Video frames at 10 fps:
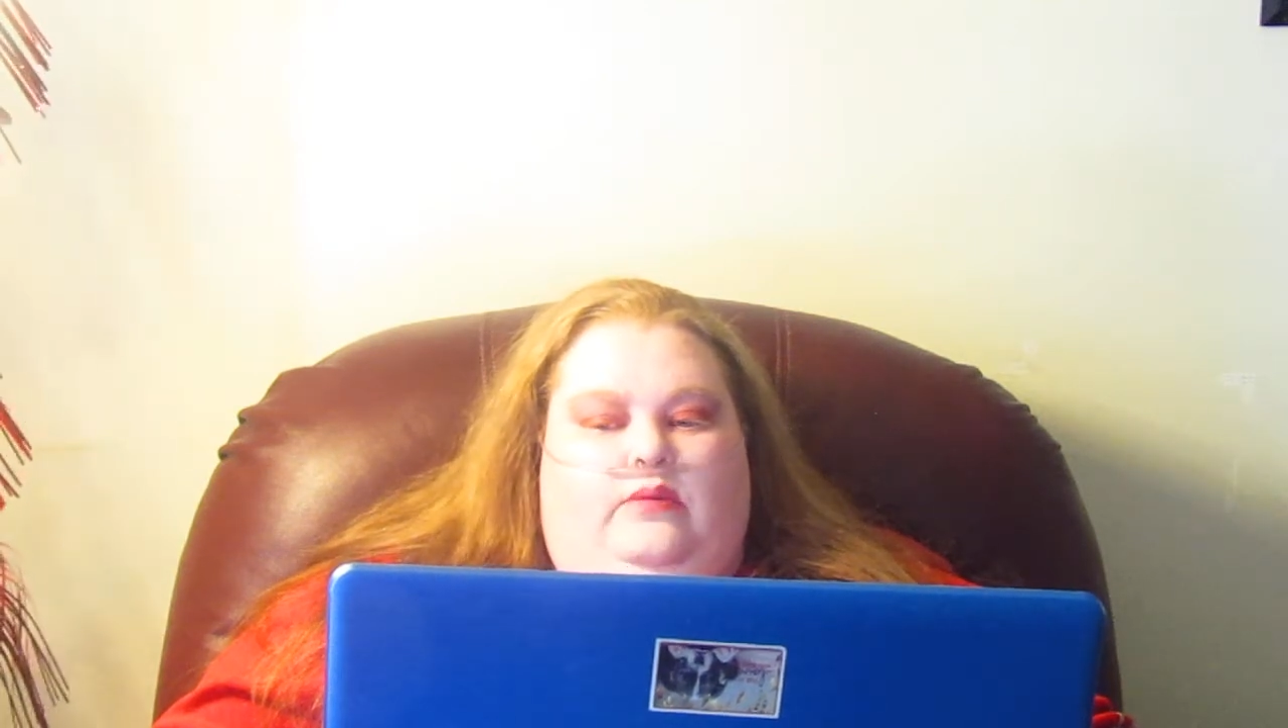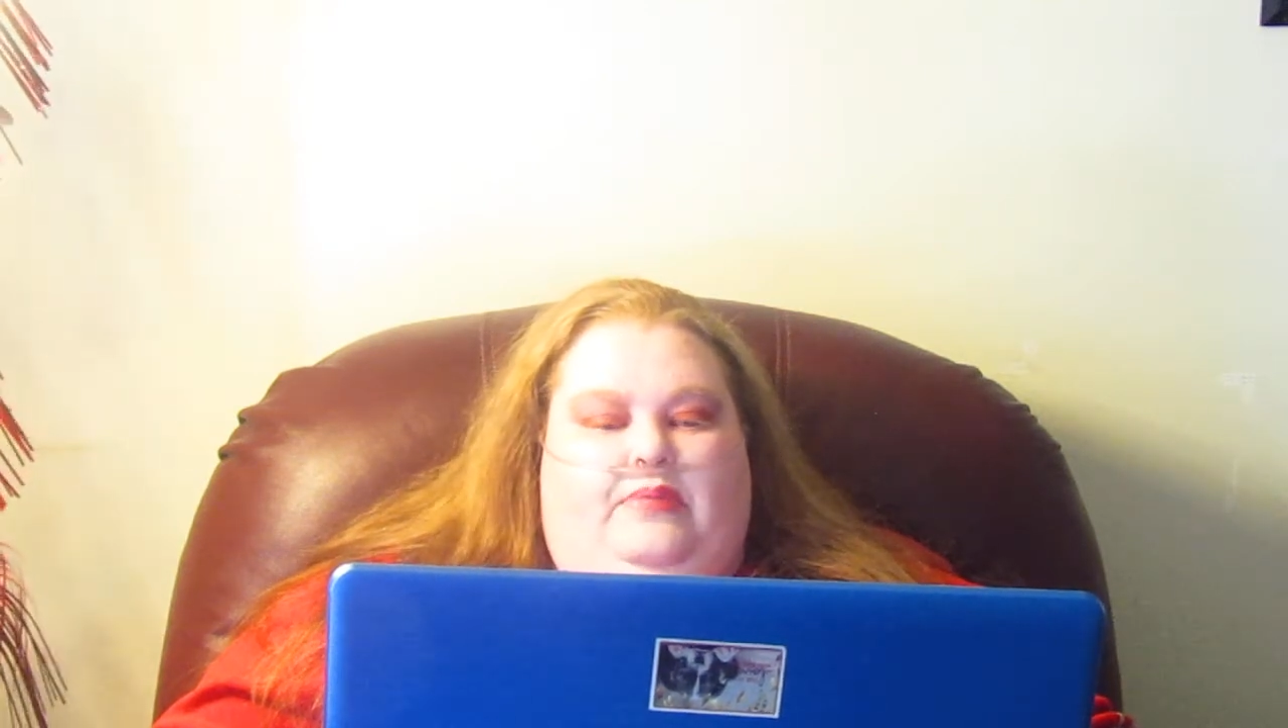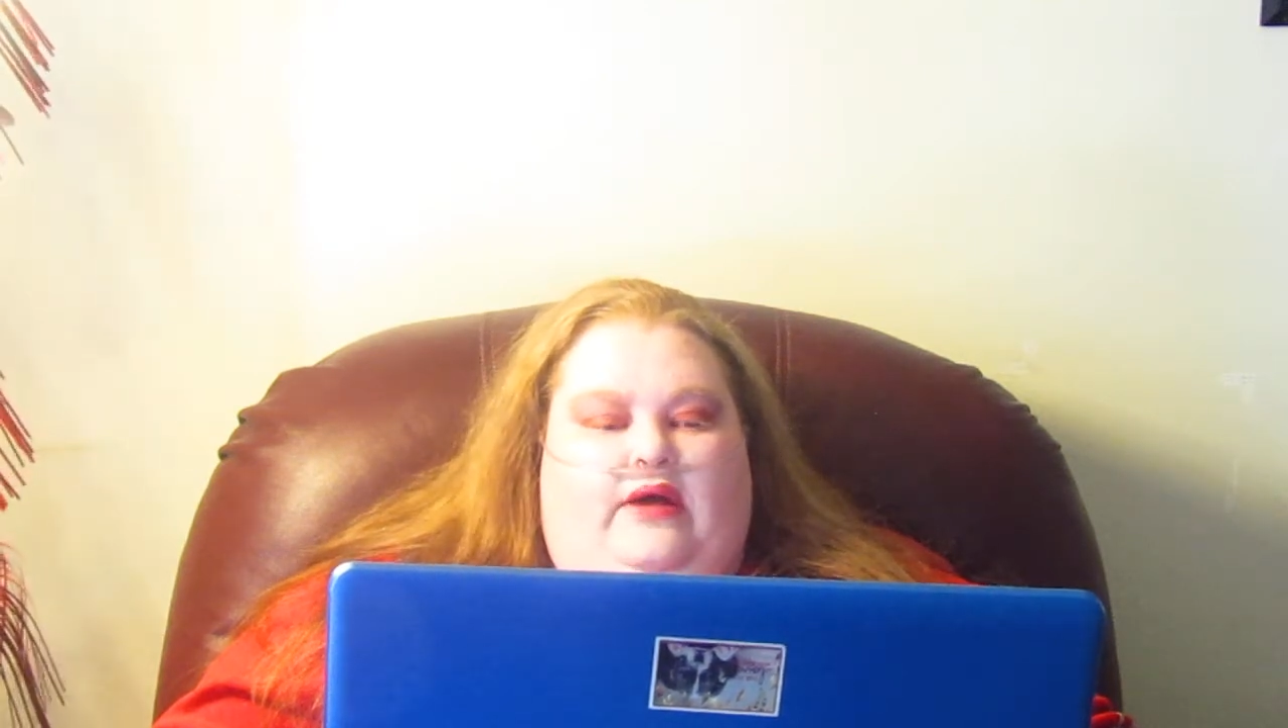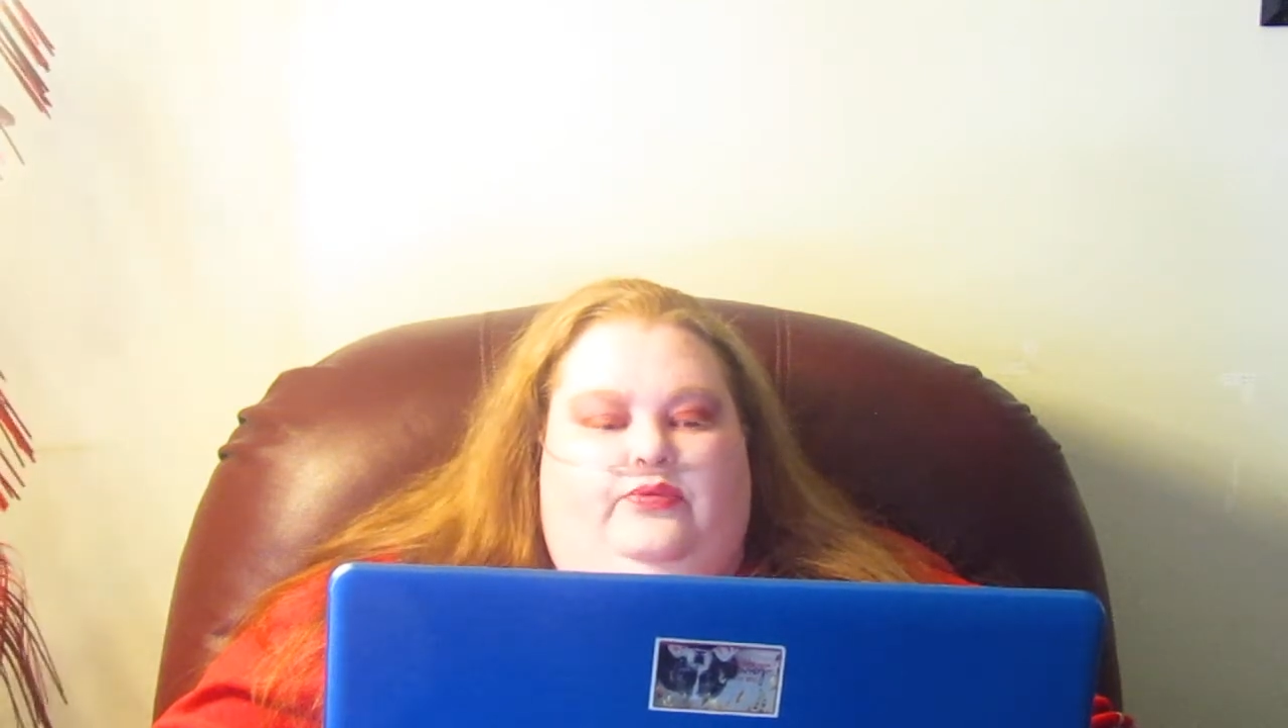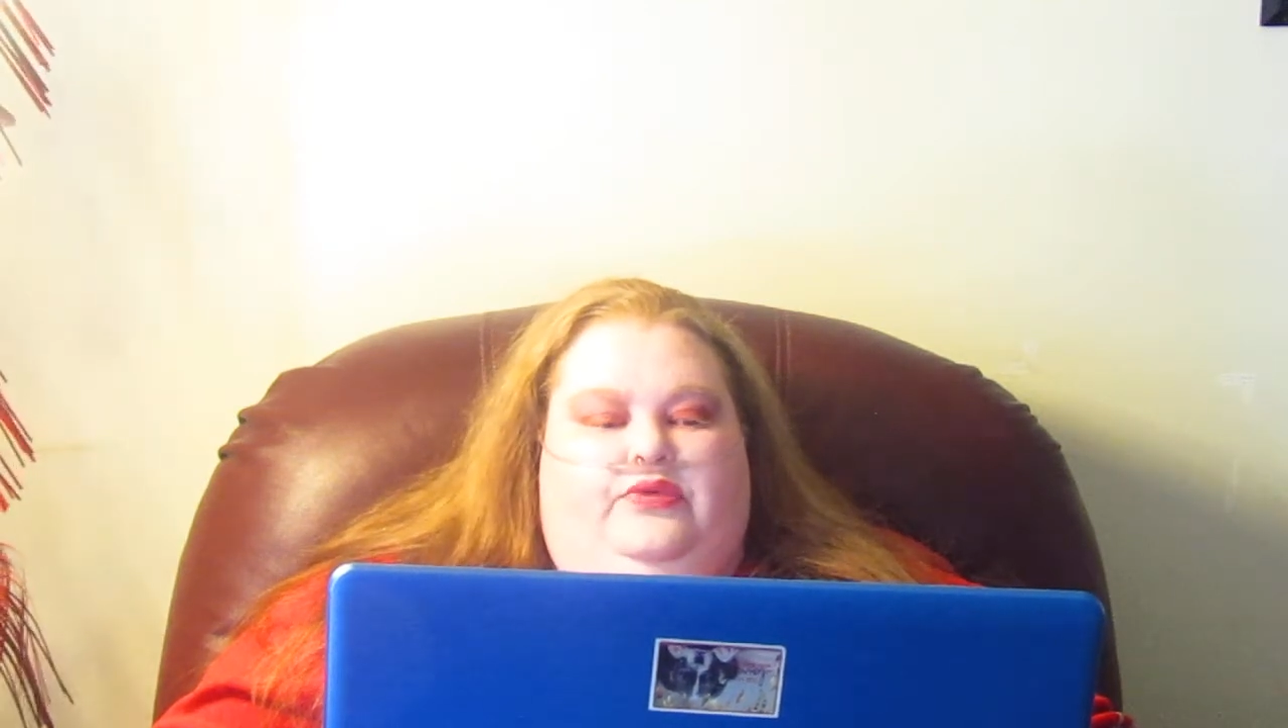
about